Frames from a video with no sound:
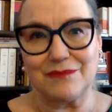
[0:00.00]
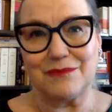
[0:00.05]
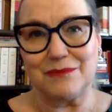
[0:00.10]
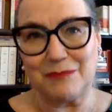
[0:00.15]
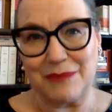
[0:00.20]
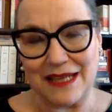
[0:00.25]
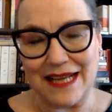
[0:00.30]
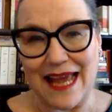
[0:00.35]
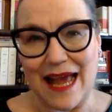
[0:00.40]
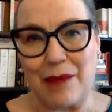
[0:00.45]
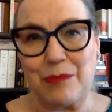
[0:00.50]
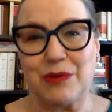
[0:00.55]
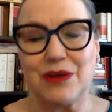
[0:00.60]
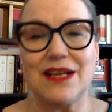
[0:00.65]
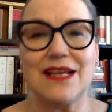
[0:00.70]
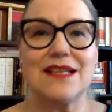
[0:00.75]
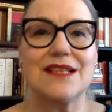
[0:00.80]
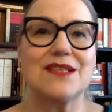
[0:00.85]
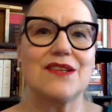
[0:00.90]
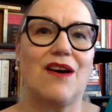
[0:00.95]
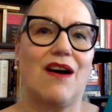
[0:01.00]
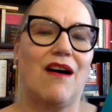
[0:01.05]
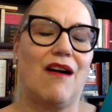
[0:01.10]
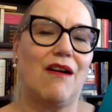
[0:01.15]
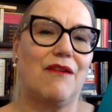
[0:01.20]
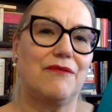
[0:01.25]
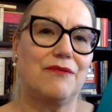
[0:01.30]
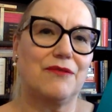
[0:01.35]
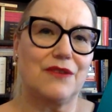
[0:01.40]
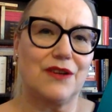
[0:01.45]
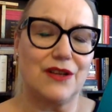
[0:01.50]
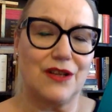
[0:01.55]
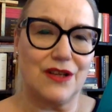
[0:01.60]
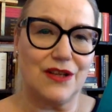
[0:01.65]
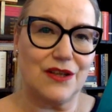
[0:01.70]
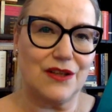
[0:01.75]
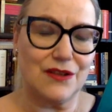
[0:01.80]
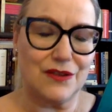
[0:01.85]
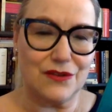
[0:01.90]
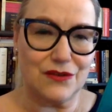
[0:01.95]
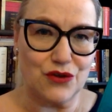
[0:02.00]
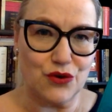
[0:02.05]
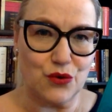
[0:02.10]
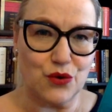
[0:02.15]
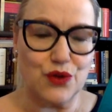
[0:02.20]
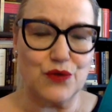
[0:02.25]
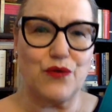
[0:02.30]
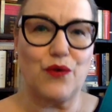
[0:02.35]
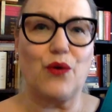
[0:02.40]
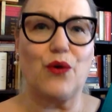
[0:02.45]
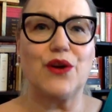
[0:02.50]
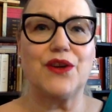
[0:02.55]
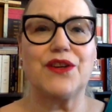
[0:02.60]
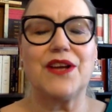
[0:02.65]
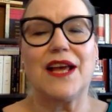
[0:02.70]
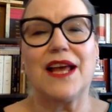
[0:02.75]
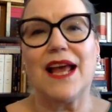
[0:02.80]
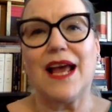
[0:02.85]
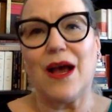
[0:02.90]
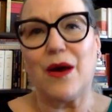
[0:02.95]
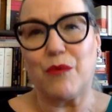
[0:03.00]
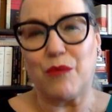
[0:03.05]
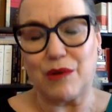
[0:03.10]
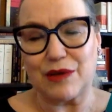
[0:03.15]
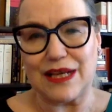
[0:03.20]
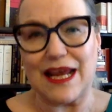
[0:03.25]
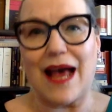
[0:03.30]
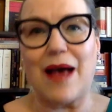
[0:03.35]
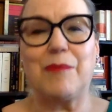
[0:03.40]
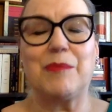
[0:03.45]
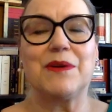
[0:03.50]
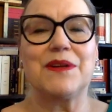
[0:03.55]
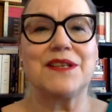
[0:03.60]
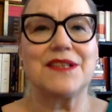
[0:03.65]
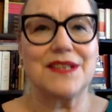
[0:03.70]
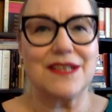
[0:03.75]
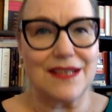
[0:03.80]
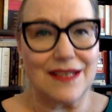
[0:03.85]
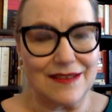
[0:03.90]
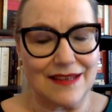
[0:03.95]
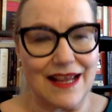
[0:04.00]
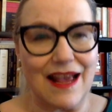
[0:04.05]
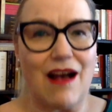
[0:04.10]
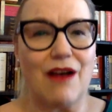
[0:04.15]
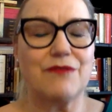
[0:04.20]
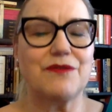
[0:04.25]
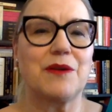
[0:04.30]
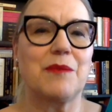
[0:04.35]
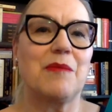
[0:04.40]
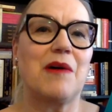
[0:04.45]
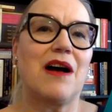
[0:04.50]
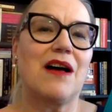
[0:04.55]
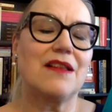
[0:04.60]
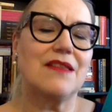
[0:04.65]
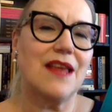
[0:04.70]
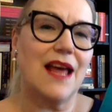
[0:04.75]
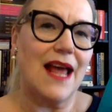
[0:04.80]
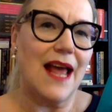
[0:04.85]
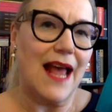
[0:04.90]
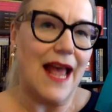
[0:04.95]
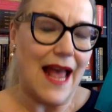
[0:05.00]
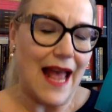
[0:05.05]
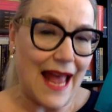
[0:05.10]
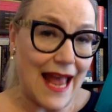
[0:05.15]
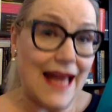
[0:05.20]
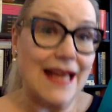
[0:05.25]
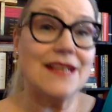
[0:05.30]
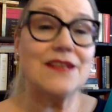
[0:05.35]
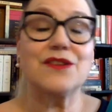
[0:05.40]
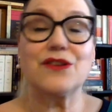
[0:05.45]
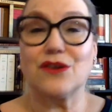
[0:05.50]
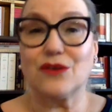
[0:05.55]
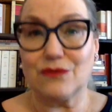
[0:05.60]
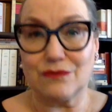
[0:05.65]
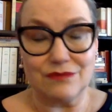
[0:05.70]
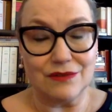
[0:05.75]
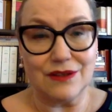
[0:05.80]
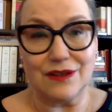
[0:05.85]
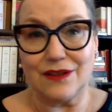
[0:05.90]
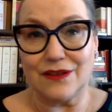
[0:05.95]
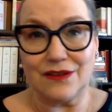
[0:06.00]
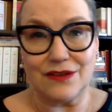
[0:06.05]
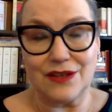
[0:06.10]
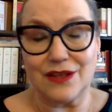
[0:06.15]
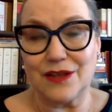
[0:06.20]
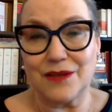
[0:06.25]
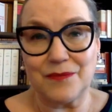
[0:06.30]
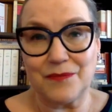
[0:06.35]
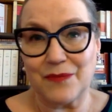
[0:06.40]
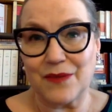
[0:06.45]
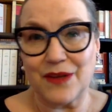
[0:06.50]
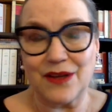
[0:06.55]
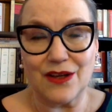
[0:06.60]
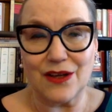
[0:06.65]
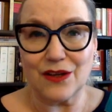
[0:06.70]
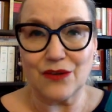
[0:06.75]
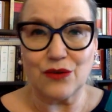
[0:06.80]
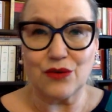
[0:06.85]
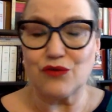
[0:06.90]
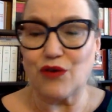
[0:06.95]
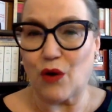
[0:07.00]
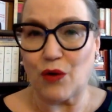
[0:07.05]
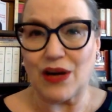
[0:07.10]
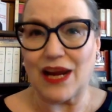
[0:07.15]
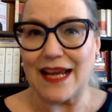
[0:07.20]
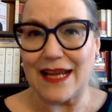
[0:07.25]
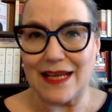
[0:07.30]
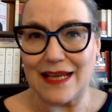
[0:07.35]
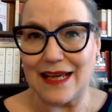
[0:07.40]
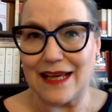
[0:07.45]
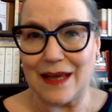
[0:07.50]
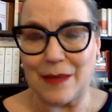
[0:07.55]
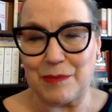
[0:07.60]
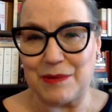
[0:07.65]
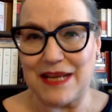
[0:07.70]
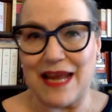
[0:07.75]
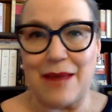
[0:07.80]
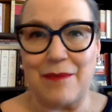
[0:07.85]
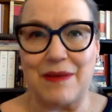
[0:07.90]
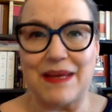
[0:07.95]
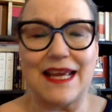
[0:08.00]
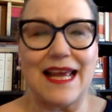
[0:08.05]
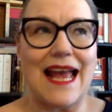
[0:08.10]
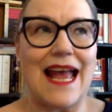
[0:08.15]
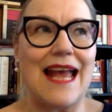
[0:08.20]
Minneapolis of uh, George Floyd, what happened, the aftermath, and uh, the uh, corona epidemic.